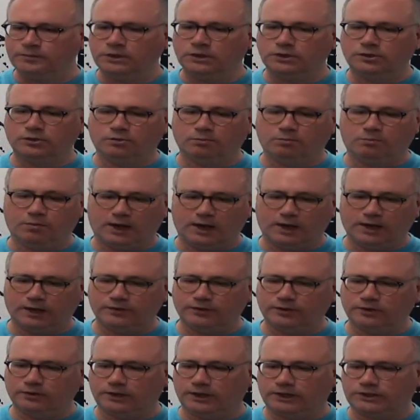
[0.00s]
you're buying
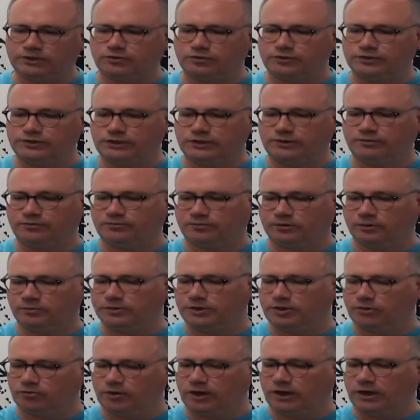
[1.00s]
the electricity from
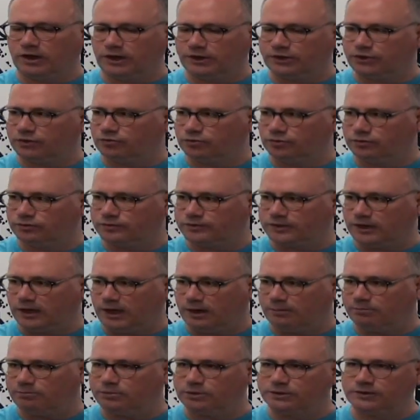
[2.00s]
the array on your
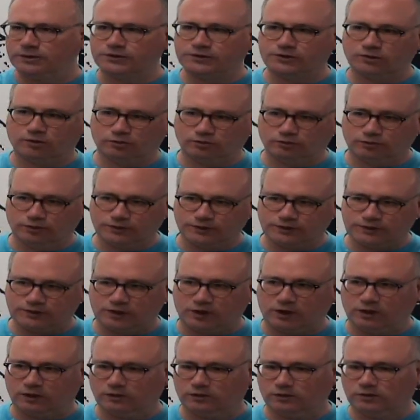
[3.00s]
rooftop, but the solar
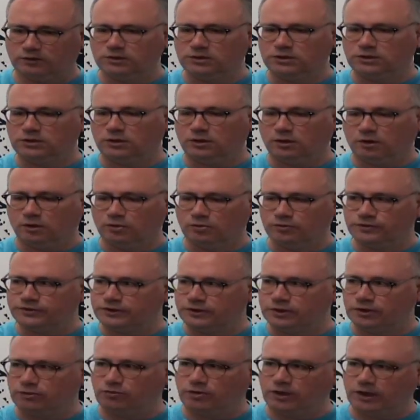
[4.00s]
installer owns
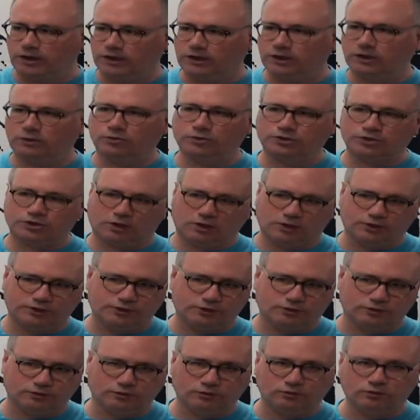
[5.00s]
the array and will charge
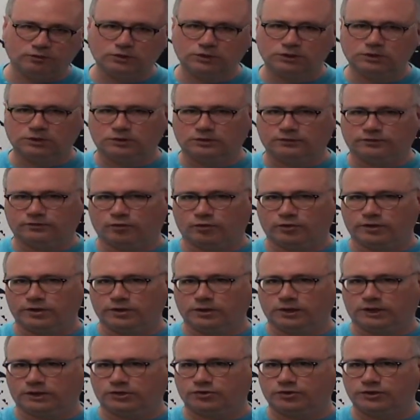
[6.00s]
you for the
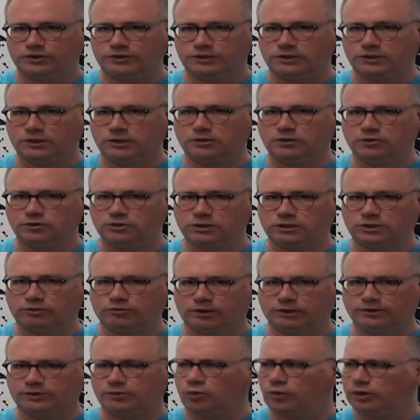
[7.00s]
electricity, usually
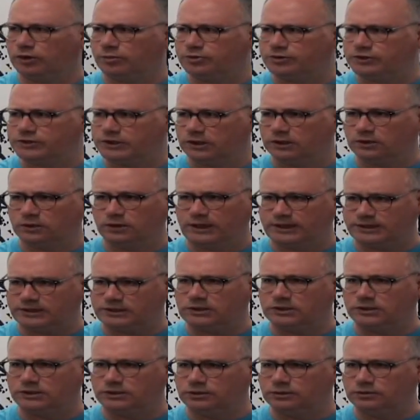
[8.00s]
around 20% less
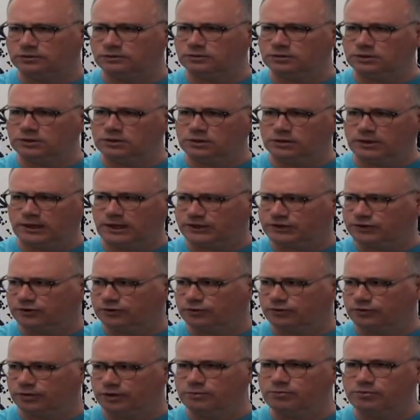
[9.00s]
than your National
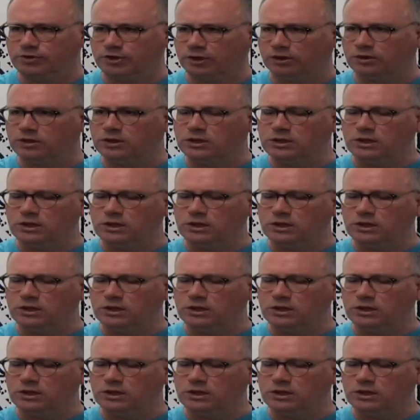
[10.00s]
Grid bill.